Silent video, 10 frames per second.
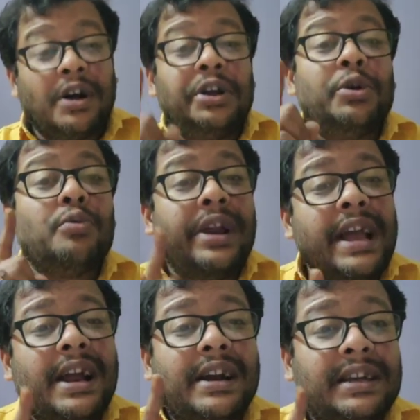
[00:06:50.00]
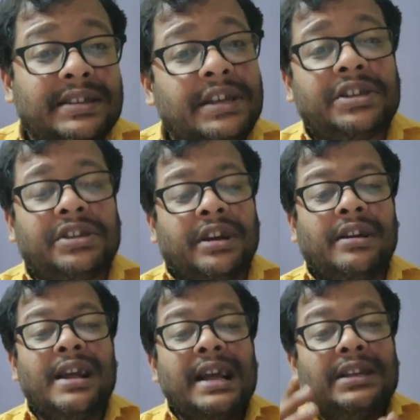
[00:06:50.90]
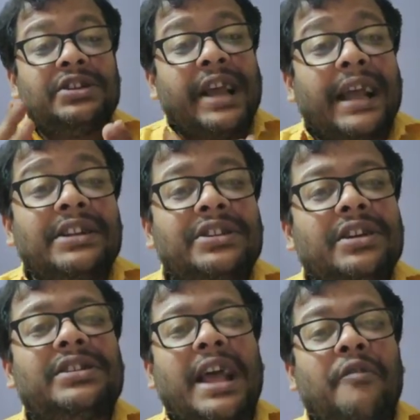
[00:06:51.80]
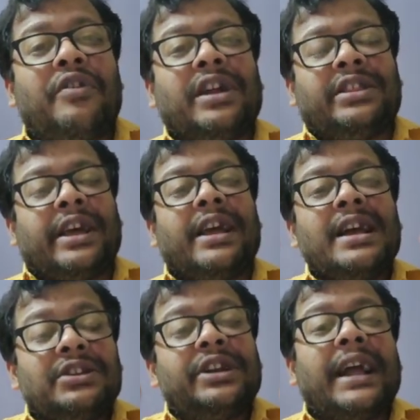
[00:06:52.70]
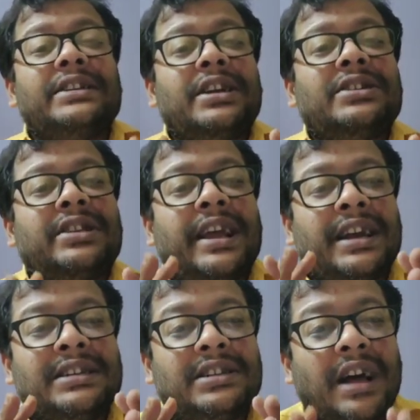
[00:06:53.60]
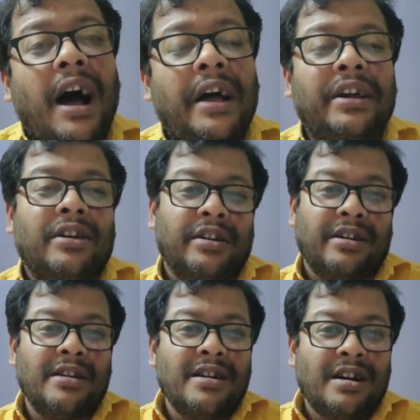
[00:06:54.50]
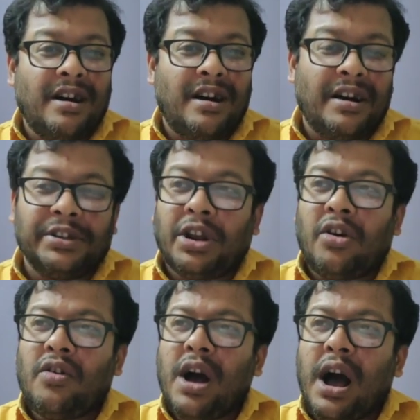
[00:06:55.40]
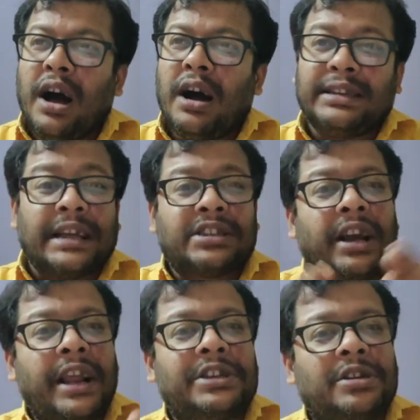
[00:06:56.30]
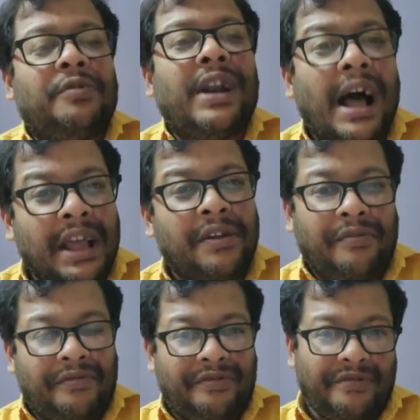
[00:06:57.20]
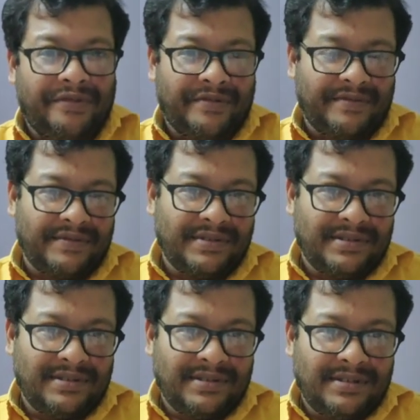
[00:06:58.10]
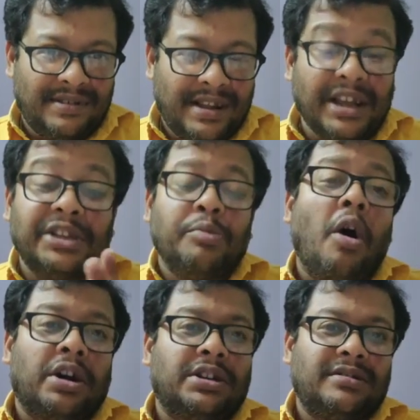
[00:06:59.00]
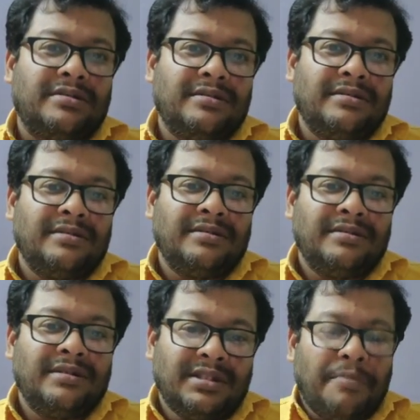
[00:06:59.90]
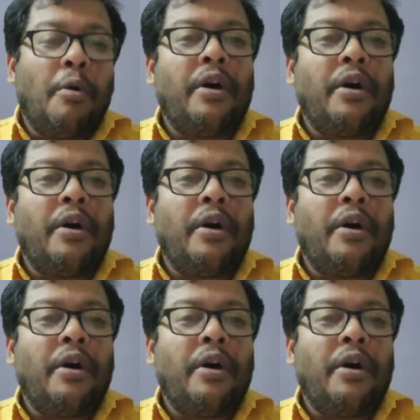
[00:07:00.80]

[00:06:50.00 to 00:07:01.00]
a unique decision changes everything, changes the entire, destination of life, is what the